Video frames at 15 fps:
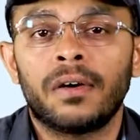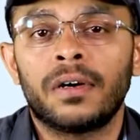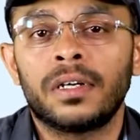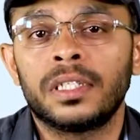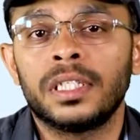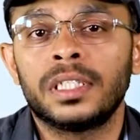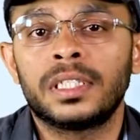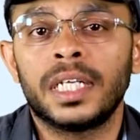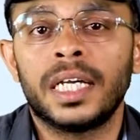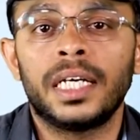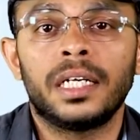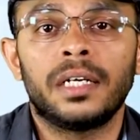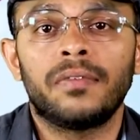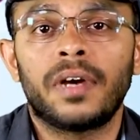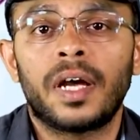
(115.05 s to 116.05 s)
or the State
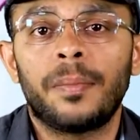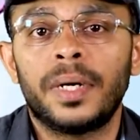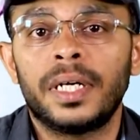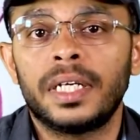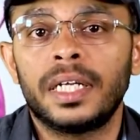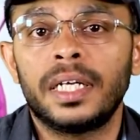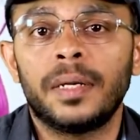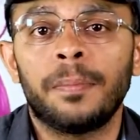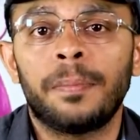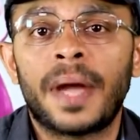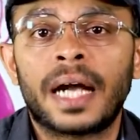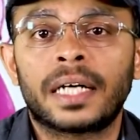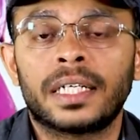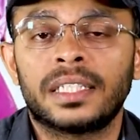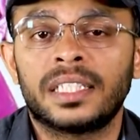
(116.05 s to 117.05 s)
Environmental
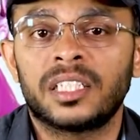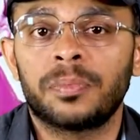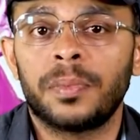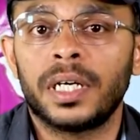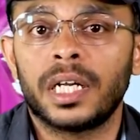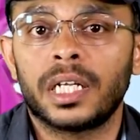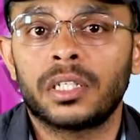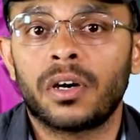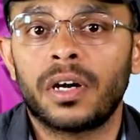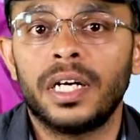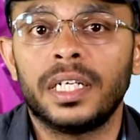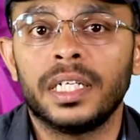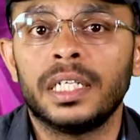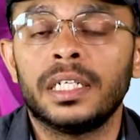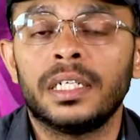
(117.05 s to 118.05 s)
Impact Assessment
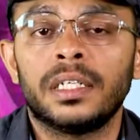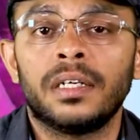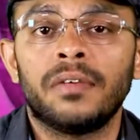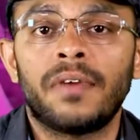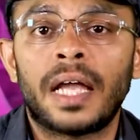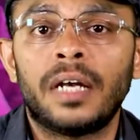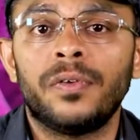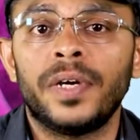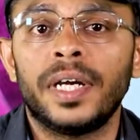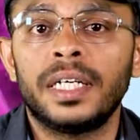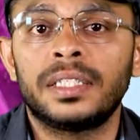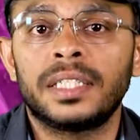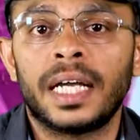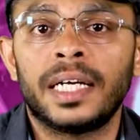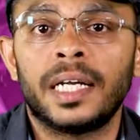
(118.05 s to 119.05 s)
Authority,
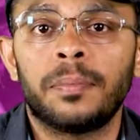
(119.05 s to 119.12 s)
evaluates and